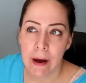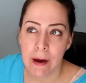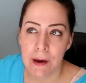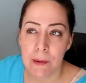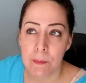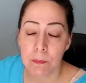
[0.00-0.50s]

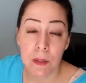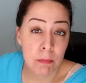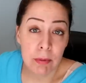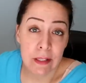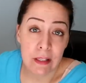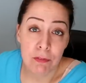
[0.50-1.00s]
um,
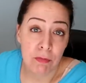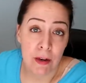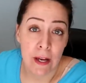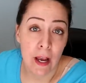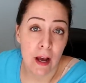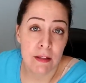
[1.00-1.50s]
completely
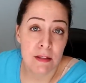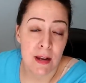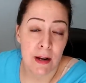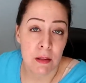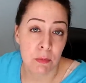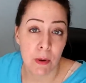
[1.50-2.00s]
free on the
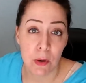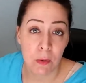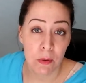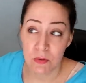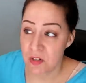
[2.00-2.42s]
side of the road,